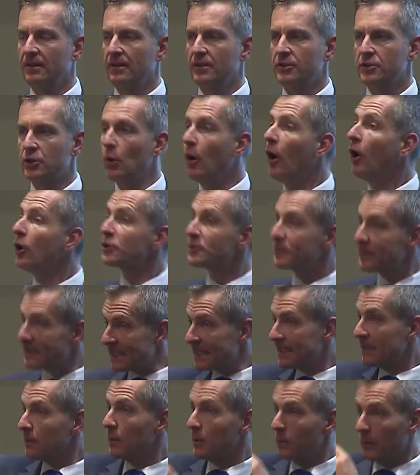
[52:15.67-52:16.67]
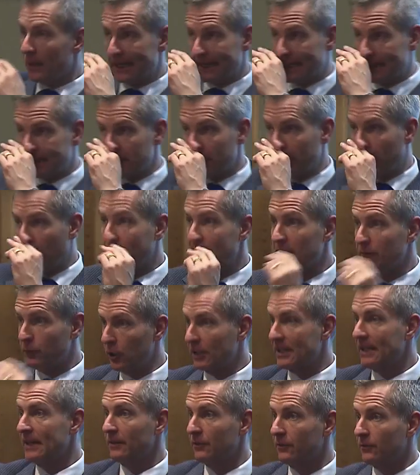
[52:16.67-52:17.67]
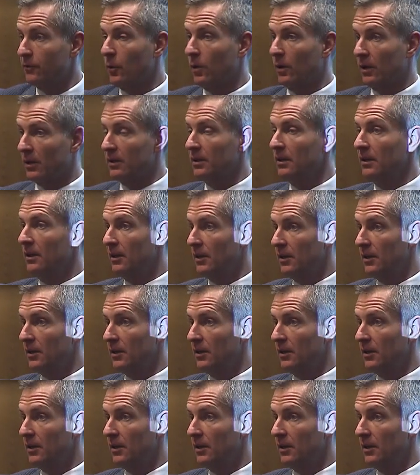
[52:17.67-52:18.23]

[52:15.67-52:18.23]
So ultimately, we want to get to the point of looking for,